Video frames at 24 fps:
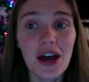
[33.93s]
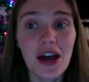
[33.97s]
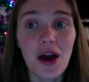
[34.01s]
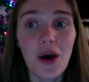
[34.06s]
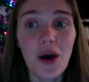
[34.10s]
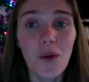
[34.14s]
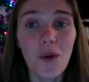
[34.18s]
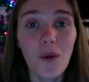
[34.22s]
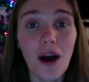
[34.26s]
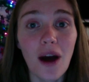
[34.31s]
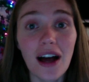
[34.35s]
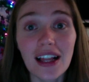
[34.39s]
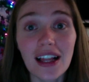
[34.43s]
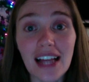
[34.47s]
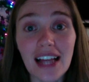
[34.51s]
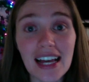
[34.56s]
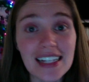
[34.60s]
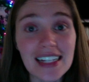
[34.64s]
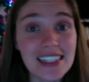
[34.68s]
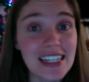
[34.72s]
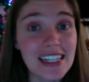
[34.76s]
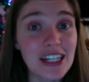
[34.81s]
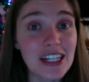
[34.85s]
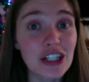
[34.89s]
while I
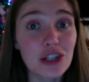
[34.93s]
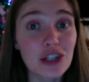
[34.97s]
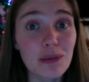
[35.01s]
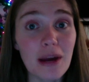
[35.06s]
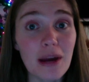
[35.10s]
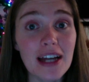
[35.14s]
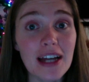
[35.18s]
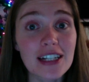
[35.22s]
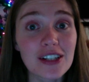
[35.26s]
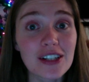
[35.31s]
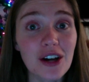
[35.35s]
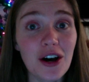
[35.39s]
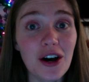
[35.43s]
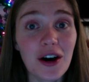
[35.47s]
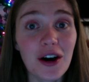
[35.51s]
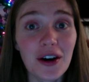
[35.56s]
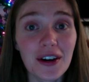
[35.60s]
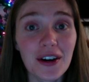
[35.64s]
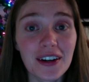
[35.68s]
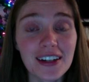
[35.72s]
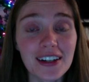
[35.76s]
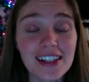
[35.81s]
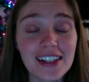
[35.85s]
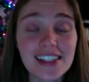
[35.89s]
teach my
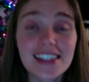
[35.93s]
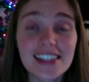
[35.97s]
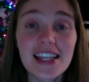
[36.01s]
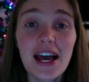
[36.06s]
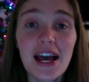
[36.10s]
dogs